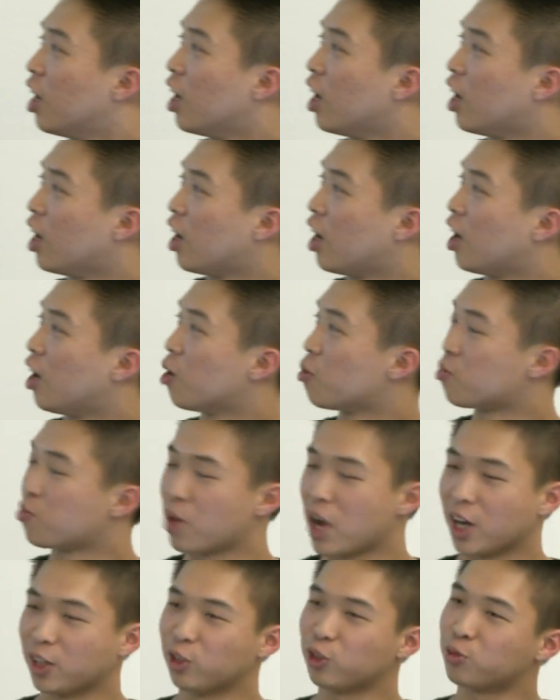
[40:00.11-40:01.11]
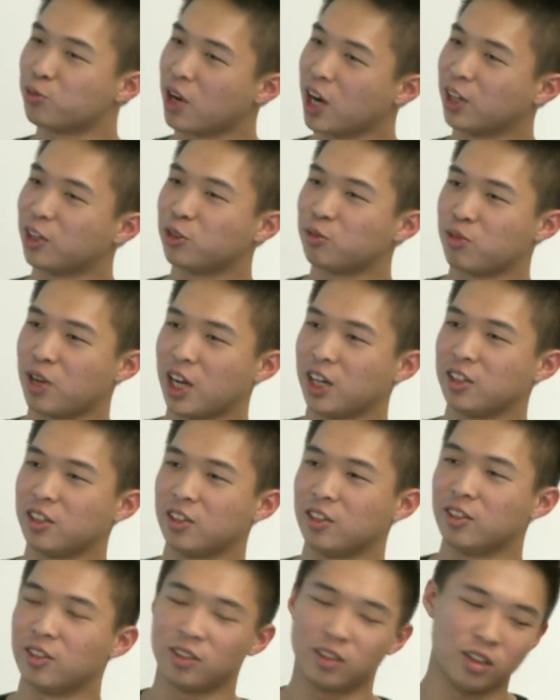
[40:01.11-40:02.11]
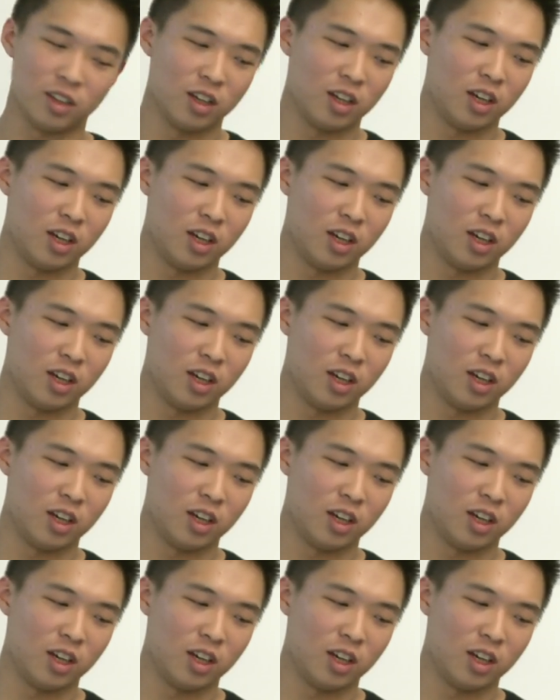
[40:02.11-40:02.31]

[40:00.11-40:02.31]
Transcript: Uh, practice, practice, practice.